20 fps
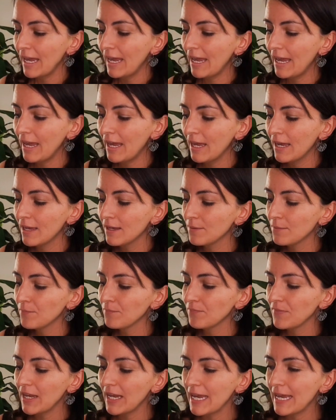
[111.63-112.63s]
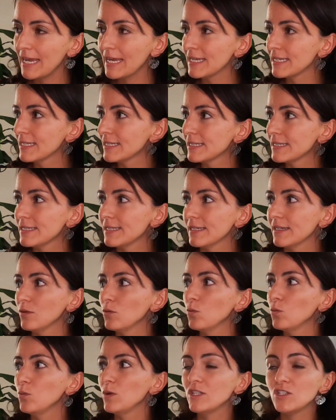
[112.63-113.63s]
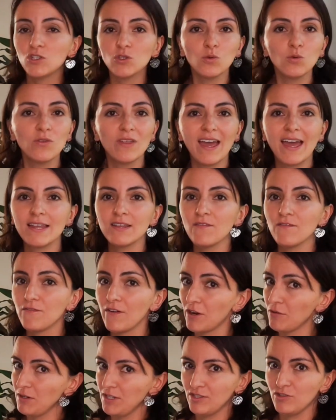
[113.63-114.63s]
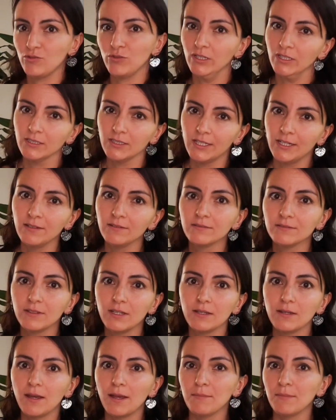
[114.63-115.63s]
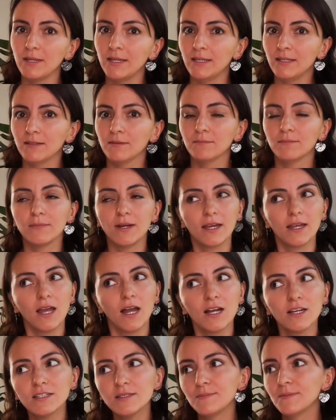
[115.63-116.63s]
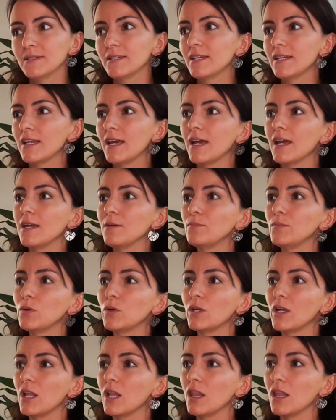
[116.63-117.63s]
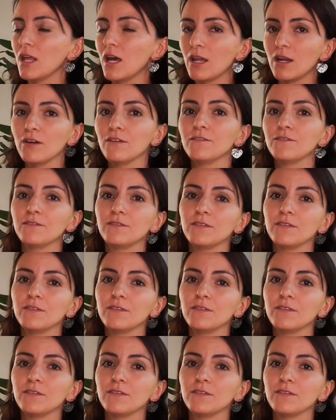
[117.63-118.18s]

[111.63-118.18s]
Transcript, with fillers: Um, and we do that very strictly. I mean, my husband and I put a lot of